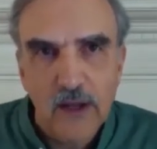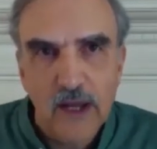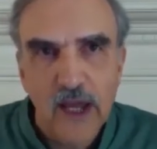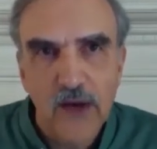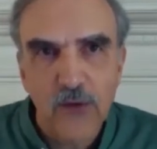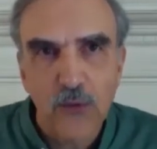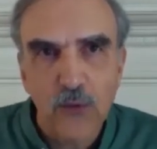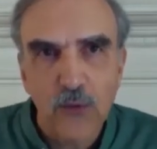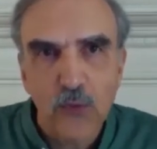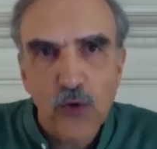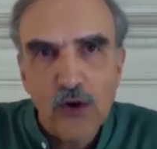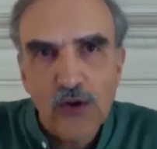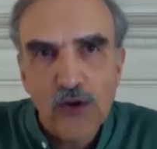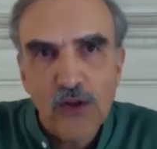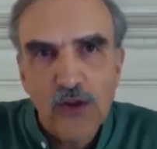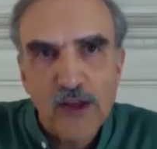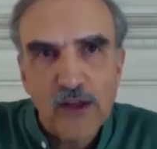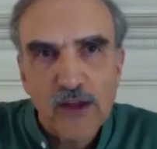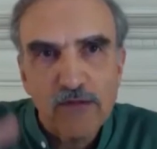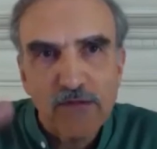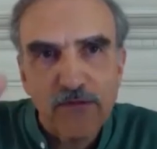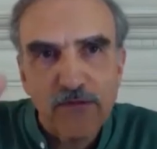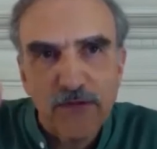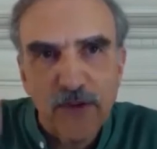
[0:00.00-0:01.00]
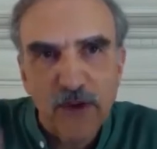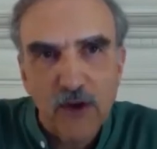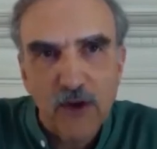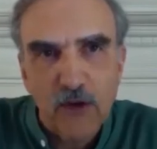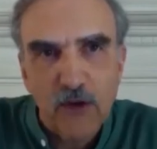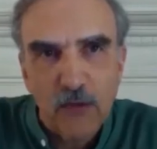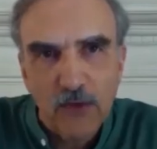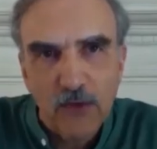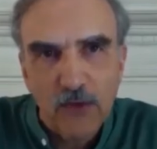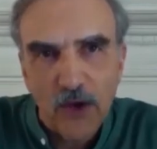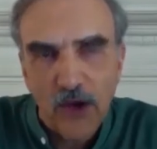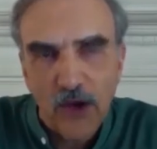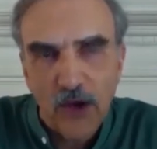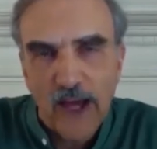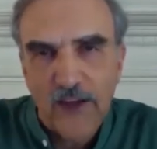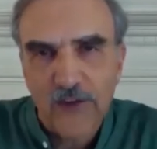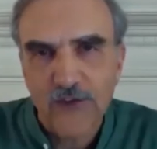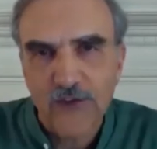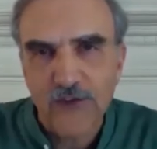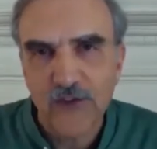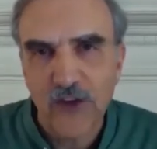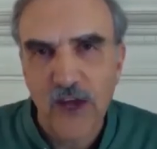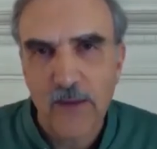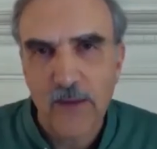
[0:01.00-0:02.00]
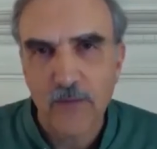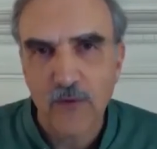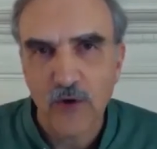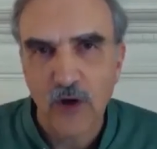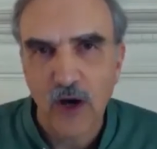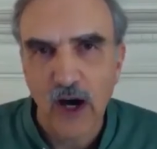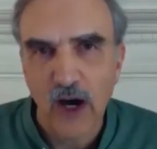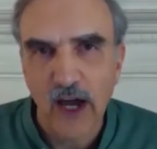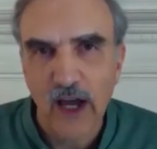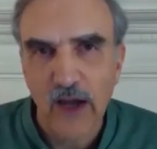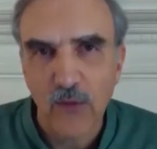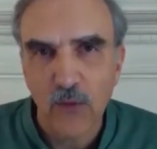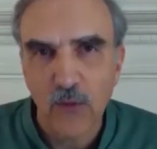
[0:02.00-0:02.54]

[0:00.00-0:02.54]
And where they filmed The Last Samurai